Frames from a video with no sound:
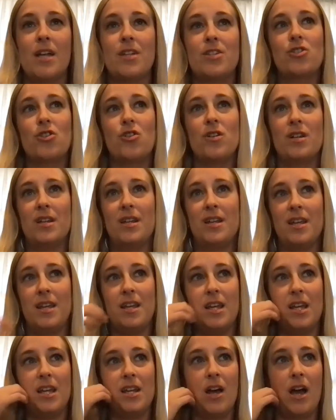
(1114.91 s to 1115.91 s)
started
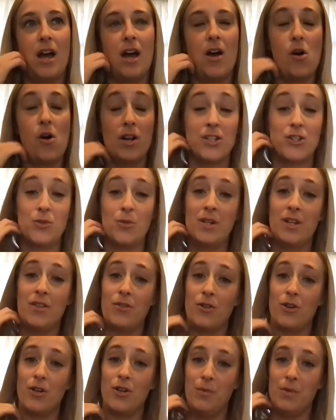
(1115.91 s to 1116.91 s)
in august
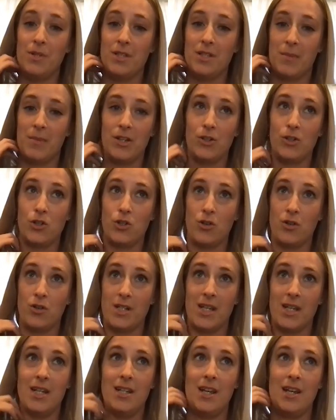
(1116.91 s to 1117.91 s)
23rd was my start
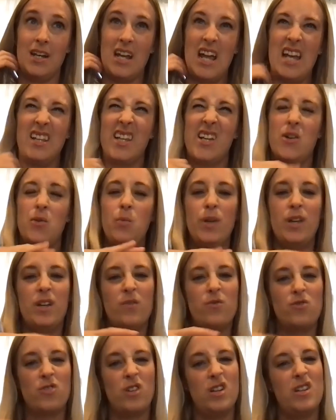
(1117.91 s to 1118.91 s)
date and i had like a week
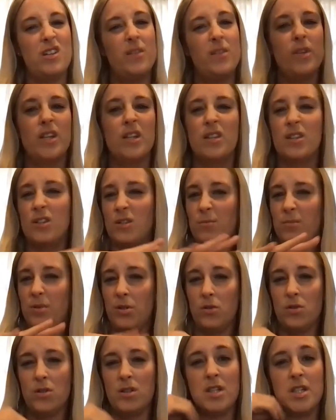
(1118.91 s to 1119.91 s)
of training with like the
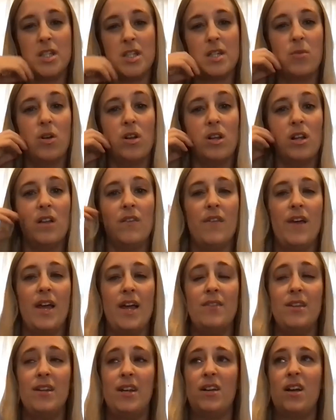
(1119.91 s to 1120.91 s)
computer system all, all that
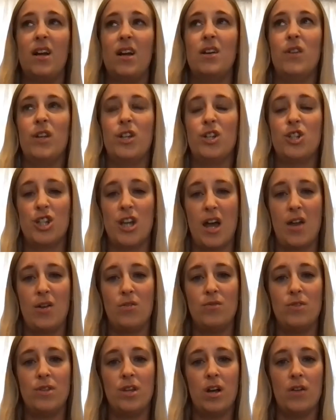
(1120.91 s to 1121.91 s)
and then i kind of like
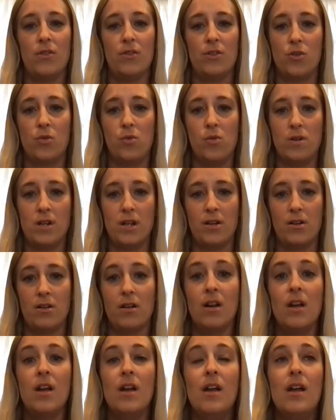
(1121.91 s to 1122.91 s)
shadowed the other
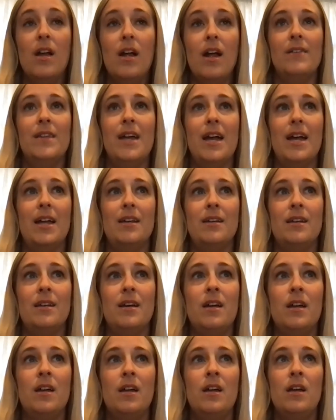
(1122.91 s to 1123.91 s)
coordinator and then
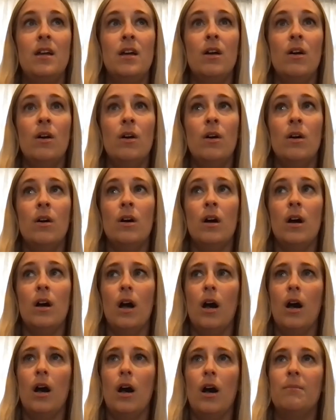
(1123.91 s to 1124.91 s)

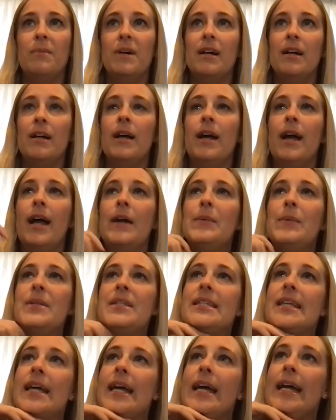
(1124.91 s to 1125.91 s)
um i would
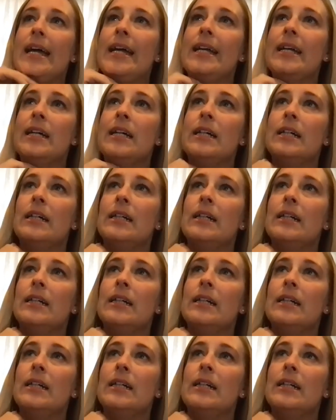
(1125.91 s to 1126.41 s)
say